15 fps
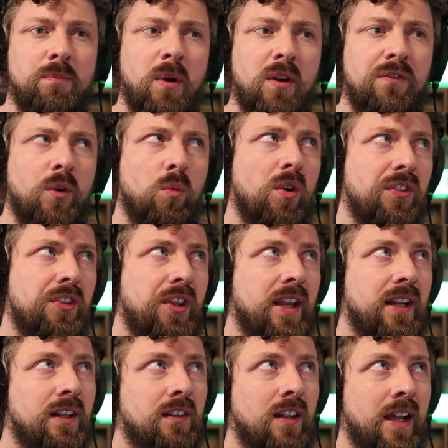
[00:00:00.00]
But for one
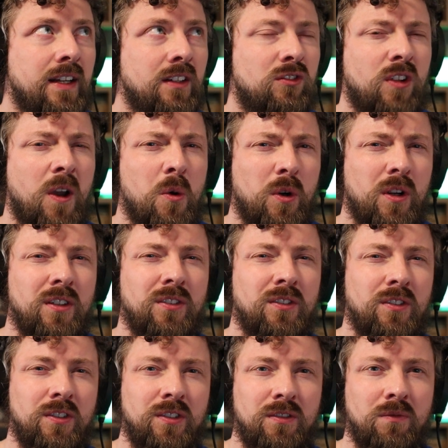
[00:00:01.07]
thing, like
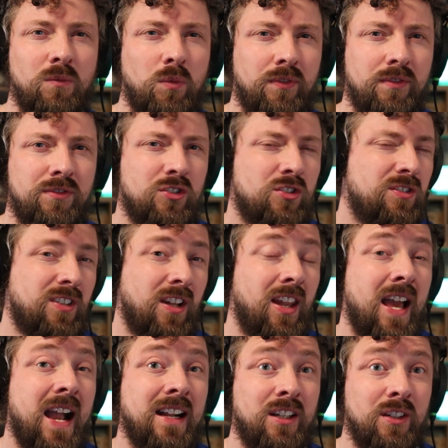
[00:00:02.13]
tokens, just a
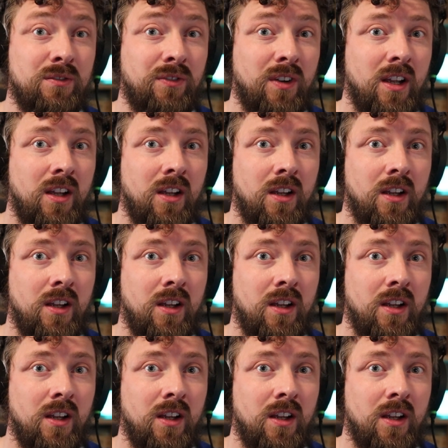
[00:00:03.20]
lack of